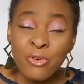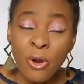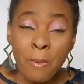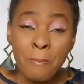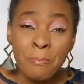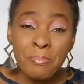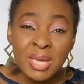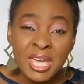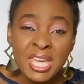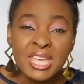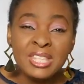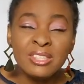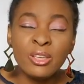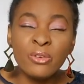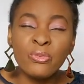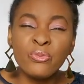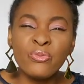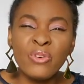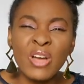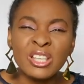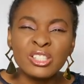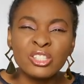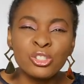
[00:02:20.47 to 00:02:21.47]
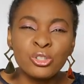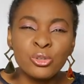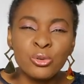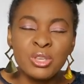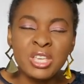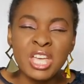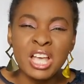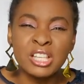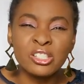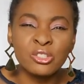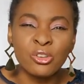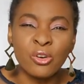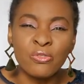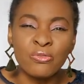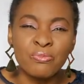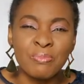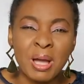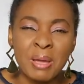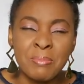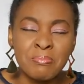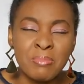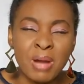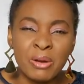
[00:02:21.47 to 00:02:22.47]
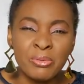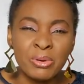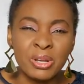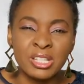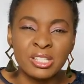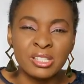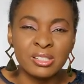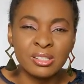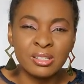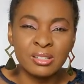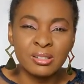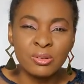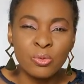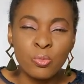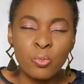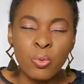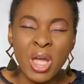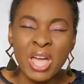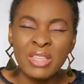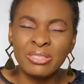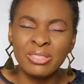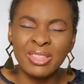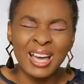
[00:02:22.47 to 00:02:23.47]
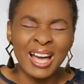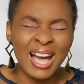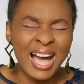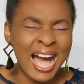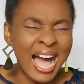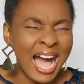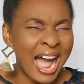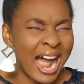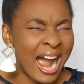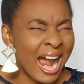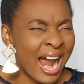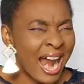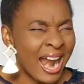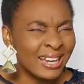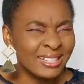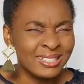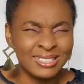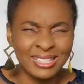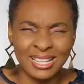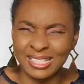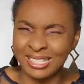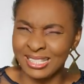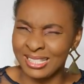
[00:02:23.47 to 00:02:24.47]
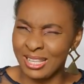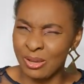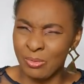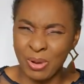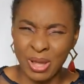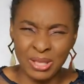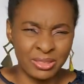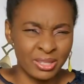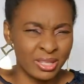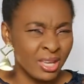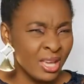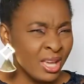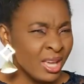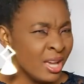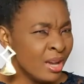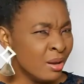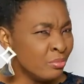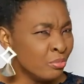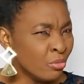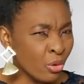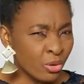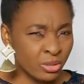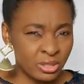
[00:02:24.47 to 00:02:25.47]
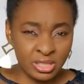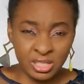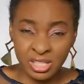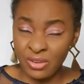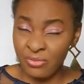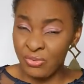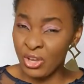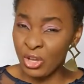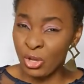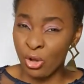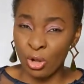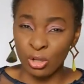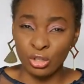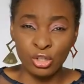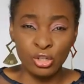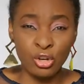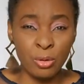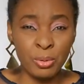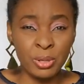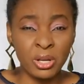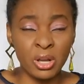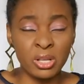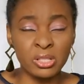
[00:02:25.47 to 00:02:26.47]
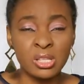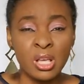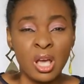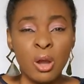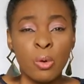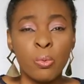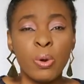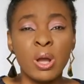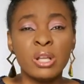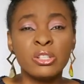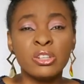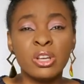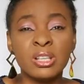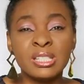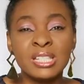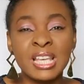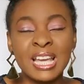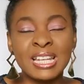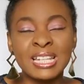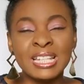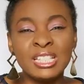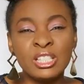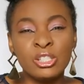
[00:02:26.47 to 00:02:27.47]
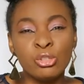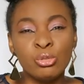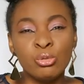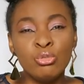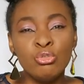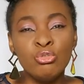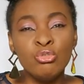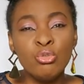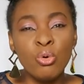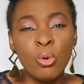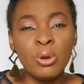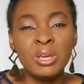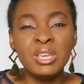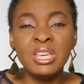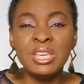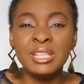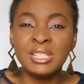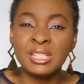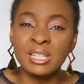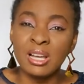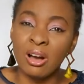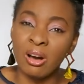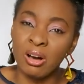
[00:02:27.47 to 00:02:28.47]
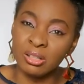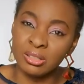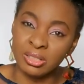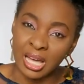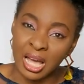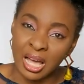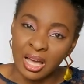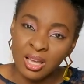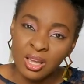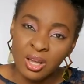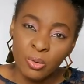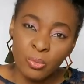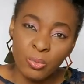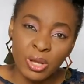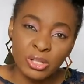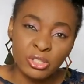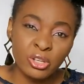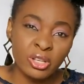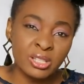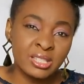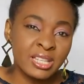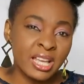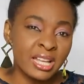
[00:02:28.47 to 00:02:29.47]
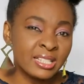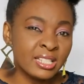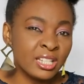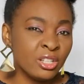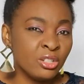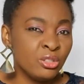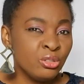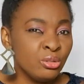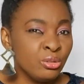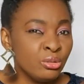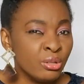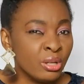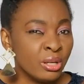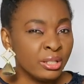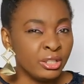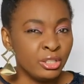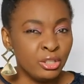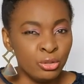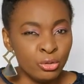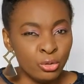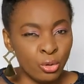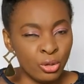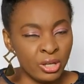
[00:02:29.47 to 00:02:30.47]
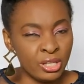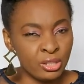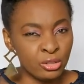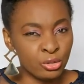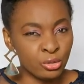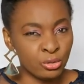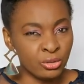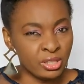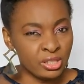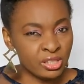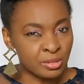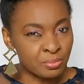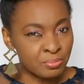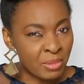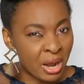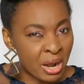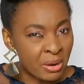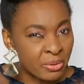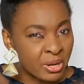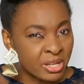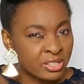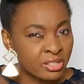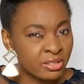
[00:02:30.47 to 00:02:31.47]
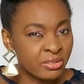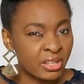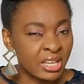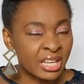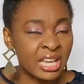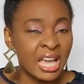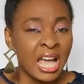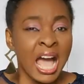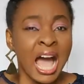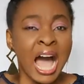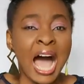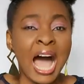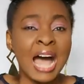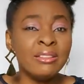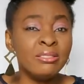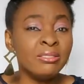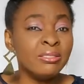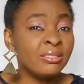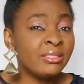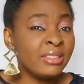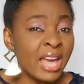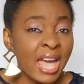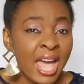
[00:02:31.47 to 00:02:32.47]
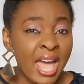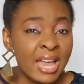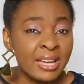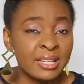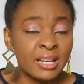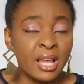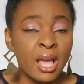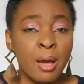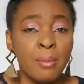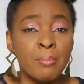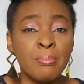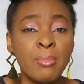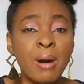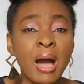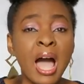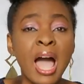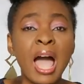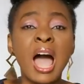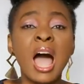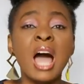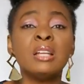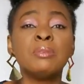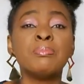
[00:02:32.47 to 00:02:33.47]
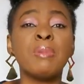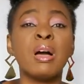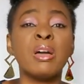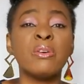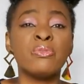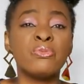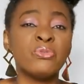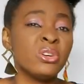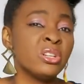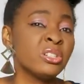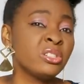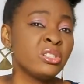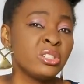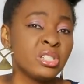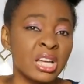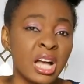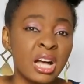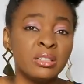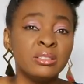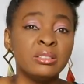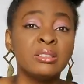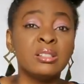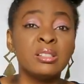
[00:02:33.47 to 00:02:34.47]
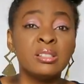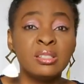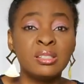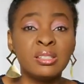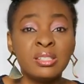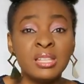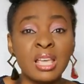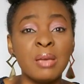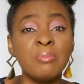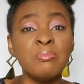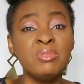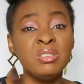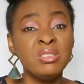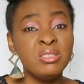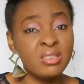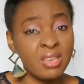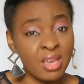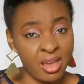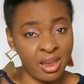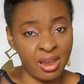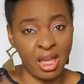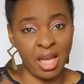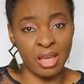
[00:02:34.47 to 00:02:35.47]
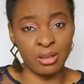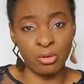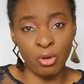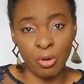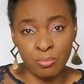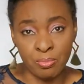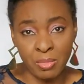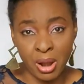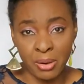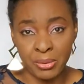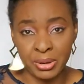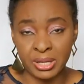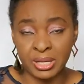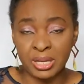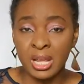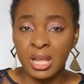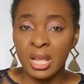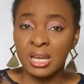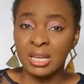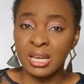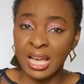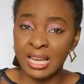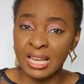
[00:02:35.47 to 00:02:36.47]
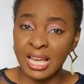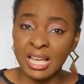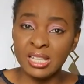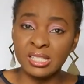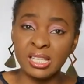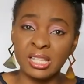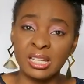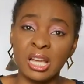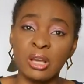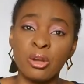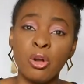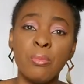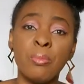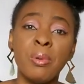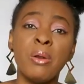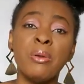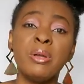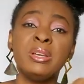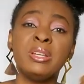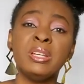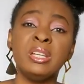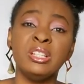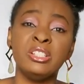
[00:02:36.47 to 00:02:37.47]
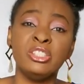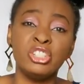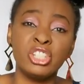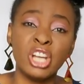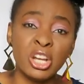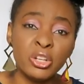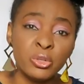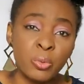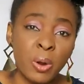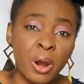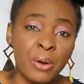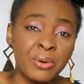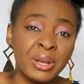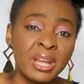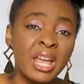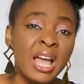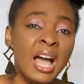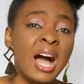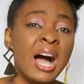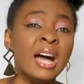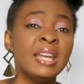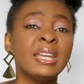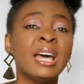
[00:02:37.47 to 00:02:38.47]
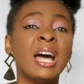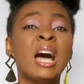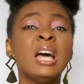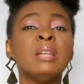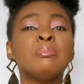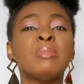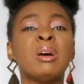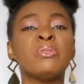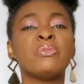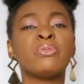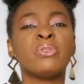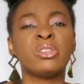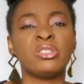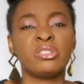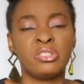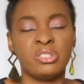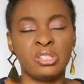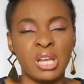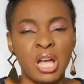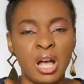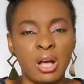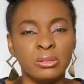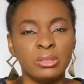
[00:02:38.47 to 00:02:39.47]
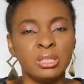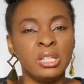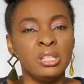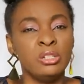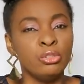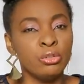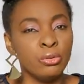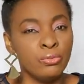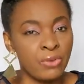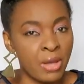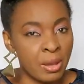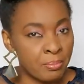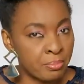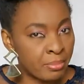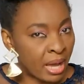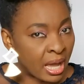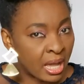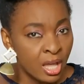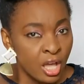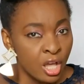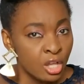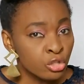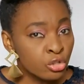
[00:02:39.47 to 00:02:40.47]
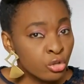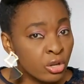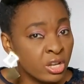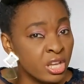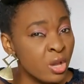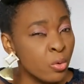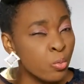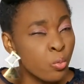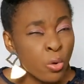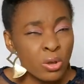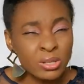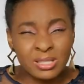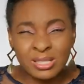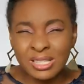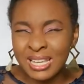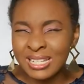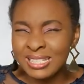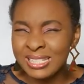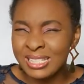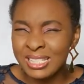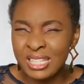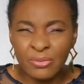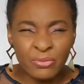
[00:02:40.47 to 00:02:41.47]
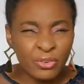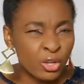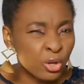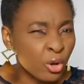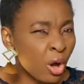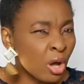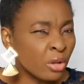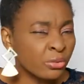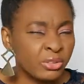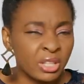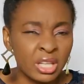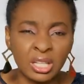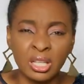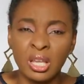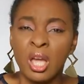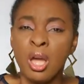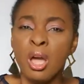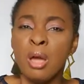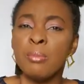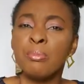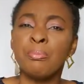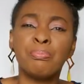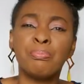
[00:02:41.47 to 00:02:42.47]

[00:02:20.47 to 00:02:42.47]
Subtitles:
For me, the first 2 years of my marriage were the hardest. They were the most difficult, you know, because we're just getting to know each other. We're just getting, you know, into this marriage thing. And then I had my first child the same year I got married. Like I said, I got married in January and I had my first child in November. So it was a difficult thing.